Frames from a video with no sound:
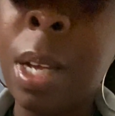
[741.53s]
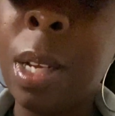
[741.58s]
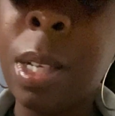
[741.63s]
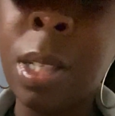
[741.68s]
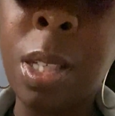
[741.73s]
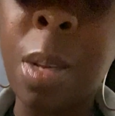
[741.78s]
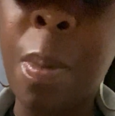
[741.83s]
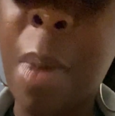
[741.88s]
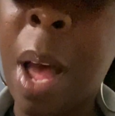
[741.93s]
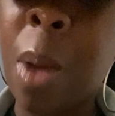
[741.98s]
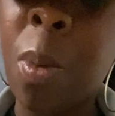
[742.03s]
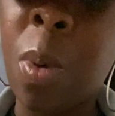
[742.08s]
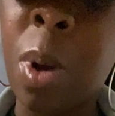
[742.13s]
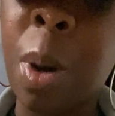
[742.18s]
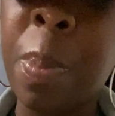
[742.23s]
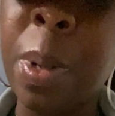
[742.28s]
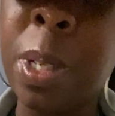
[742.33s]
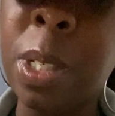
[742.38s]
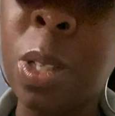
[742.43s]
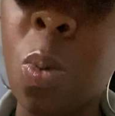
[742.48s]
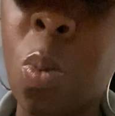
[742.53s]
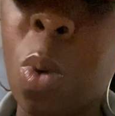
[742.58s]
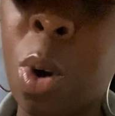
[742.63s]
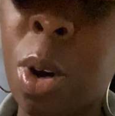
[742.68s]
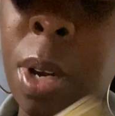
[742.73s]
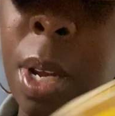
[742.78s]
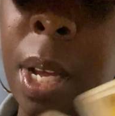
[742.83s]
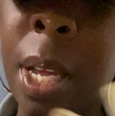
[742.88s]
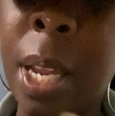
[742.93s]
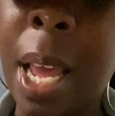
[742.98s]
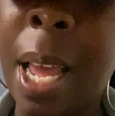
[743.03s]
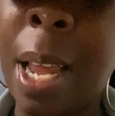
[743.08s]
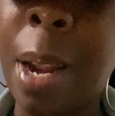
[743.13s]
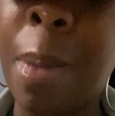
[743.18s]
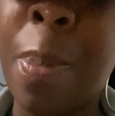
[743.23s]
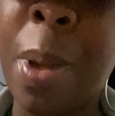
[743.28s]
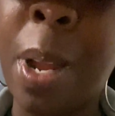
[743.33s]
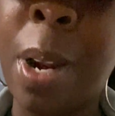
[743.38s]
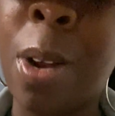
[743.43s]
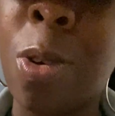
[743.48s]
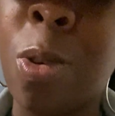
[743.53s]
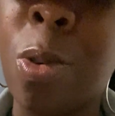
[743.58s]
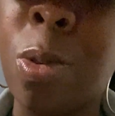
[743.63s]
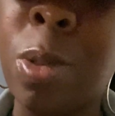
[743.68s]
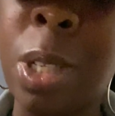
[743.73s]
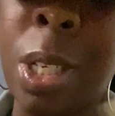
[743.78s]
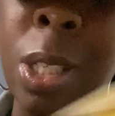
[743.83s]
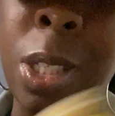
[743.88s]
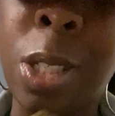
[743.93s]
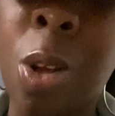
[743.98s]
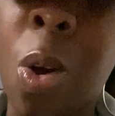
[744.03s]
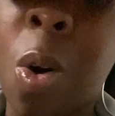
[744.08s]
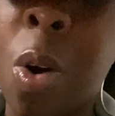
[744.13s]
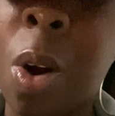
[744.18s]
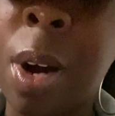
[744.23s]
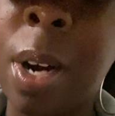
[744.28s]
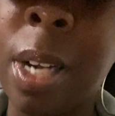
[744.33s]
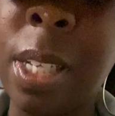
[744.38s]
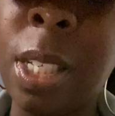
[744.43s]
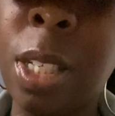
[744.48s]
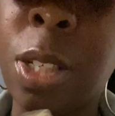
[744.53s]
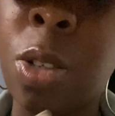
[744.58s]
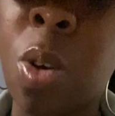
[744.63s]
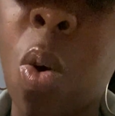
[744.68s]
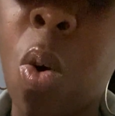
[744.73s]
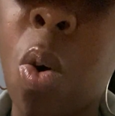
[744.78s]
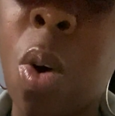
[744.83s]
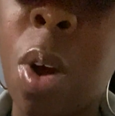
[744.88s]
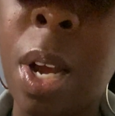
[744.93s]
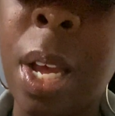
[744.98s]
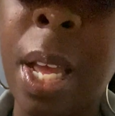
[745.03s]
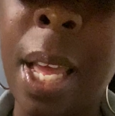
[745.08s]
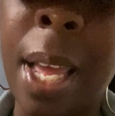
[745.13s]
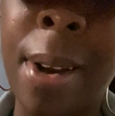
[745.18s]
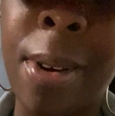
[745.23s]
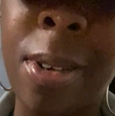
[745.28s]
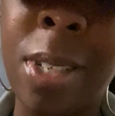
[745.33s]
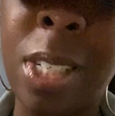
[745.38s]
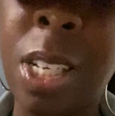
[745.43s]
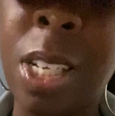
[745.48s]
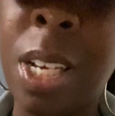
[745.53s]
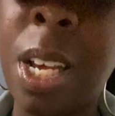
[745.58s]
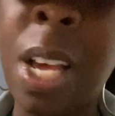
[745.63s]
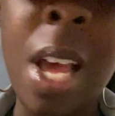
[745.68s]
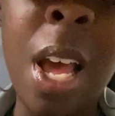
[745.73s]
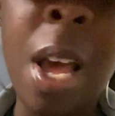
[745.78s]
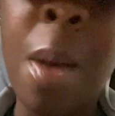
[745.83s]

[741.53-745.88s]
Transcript: Somebody want to put some work in. Eight of Pentacles, the Star. This is all good energy.